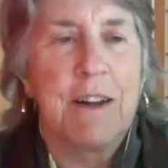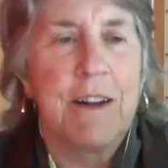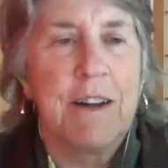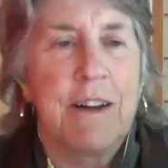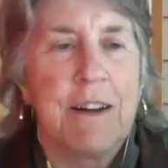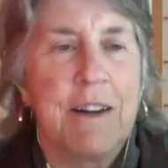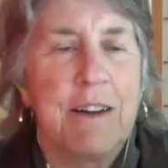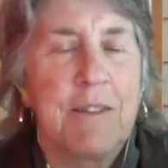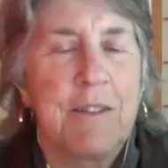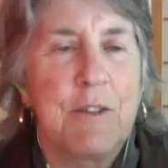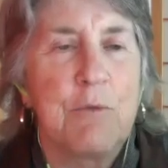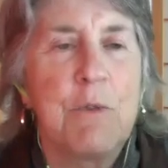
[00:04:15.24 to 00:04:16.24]

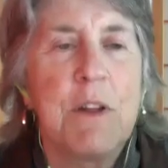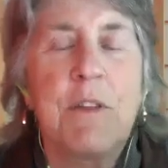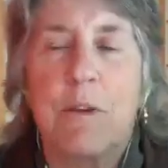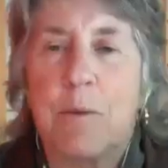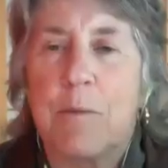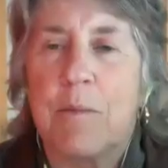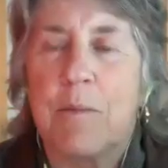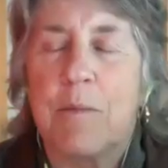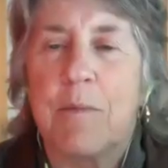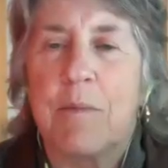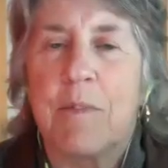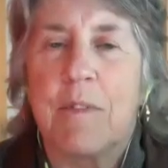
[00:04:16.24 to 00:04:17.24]
The rhythm
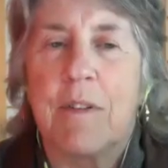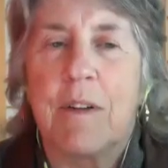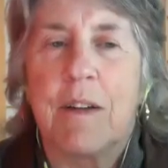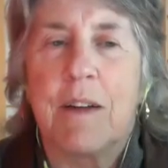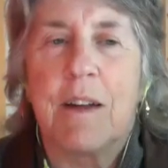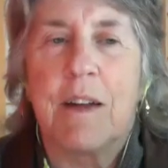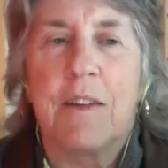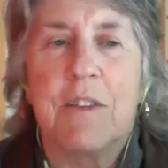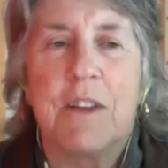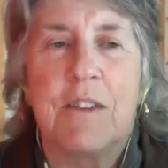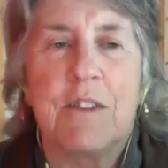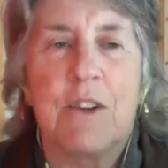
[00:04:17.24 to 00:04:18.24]
at
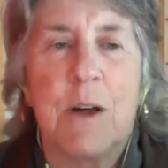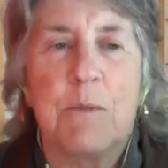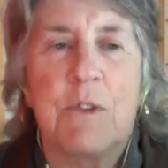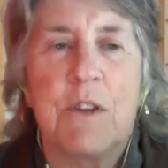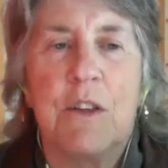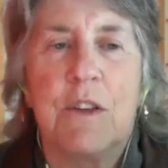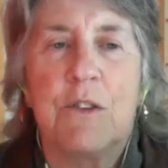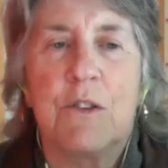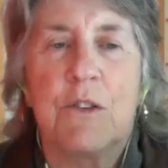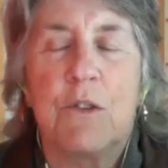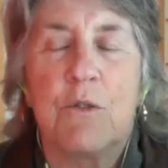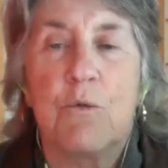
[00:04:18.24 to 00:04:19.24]
these times is
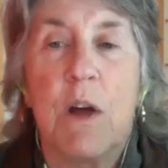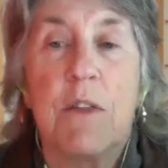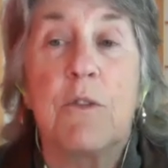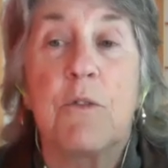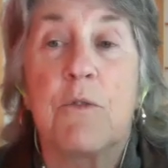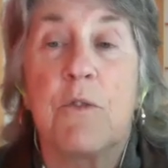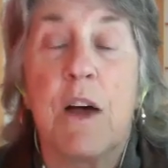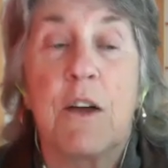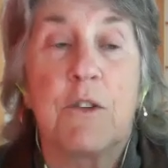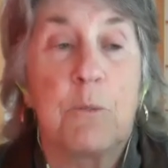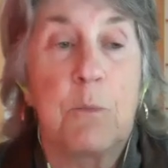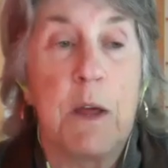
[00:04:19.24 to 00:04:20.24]
rather
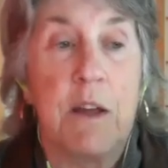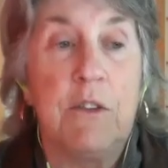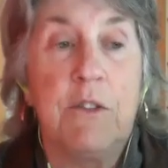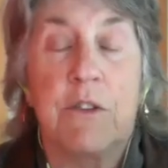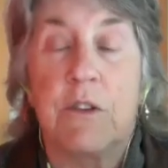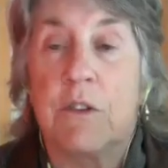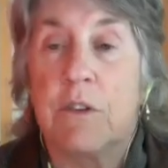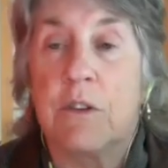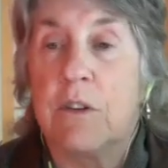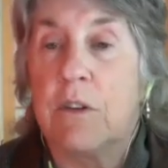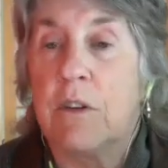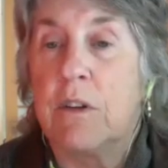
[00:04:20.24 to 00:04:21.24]
fast-paced
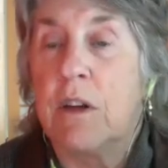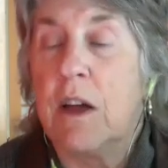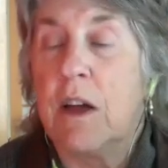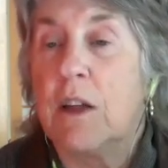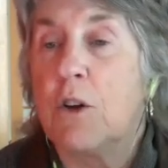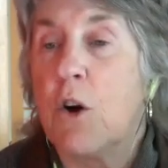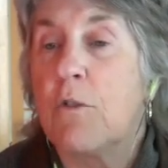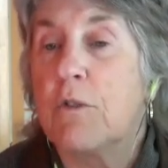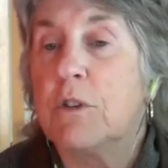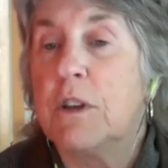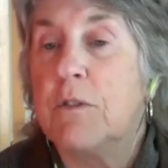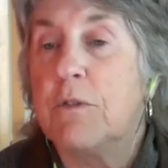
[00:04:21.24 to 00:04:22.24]
and
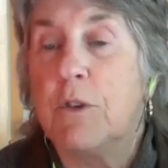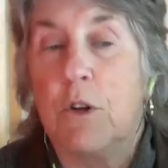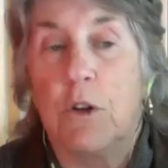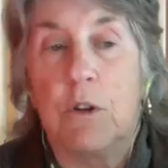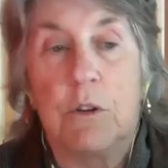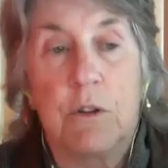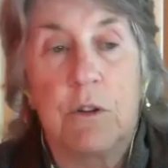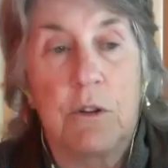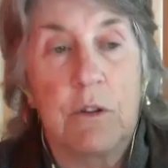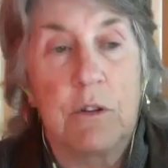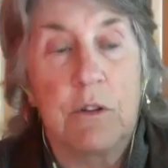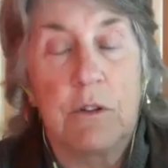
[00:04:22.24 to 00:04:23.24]
overly full
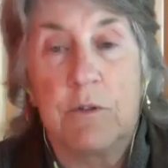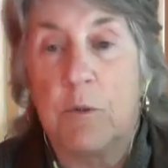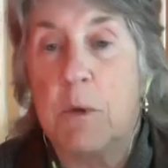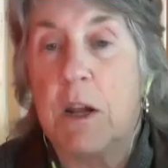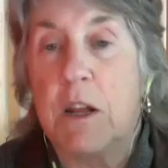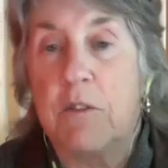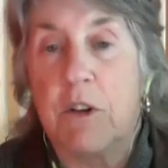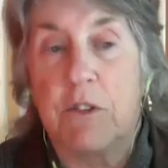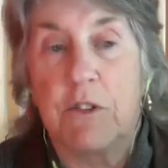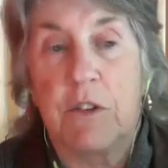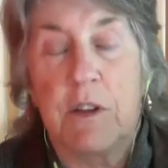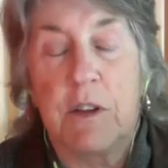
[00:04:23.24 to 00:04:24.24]
for many of
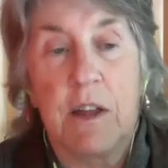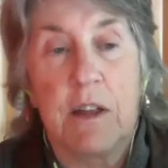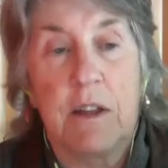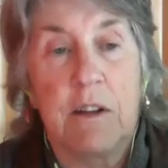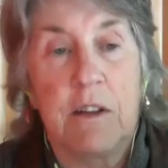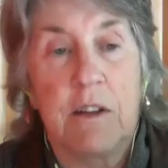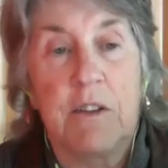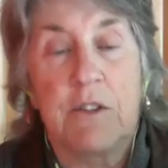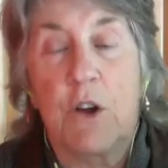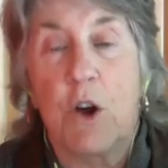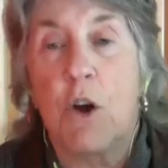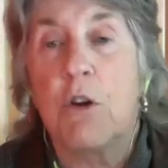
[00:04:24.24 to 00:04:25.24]
us. And there's a
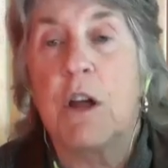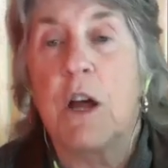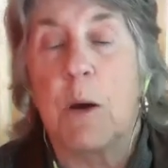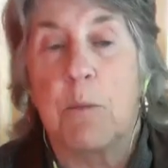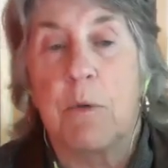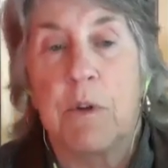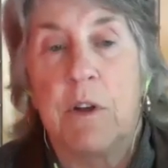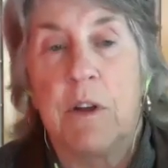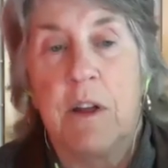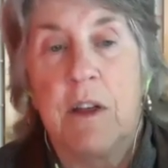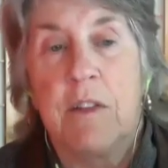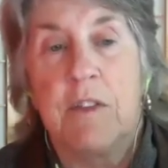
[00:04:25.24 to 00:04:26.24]
hurry up
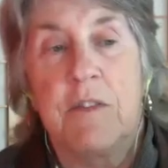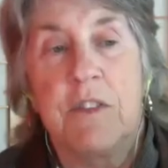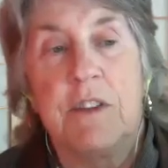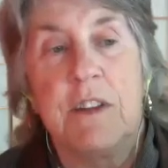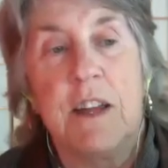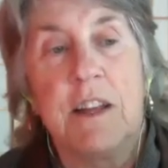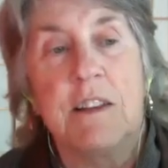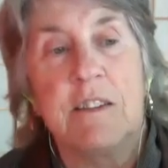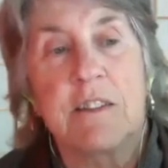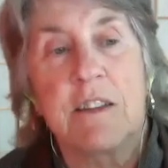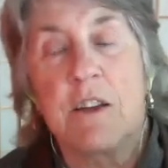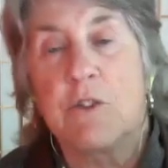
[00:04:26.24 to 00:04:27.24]
that the daily
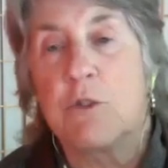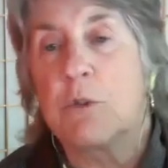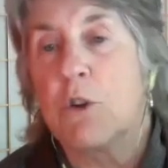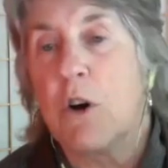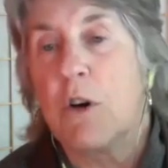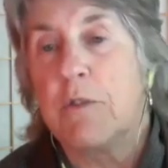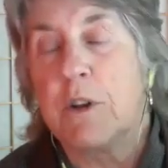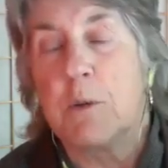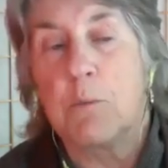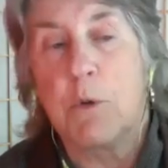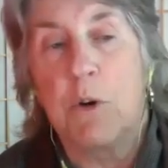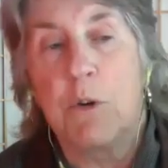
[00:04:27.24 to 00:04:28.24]
schedule often
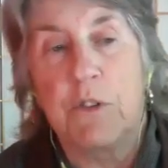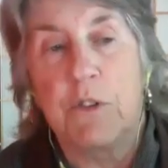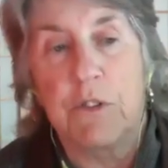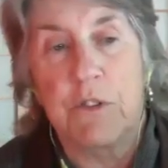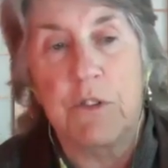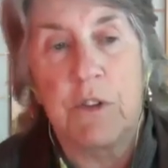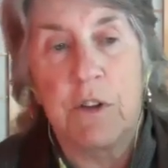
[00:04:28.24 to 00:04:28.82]
imposes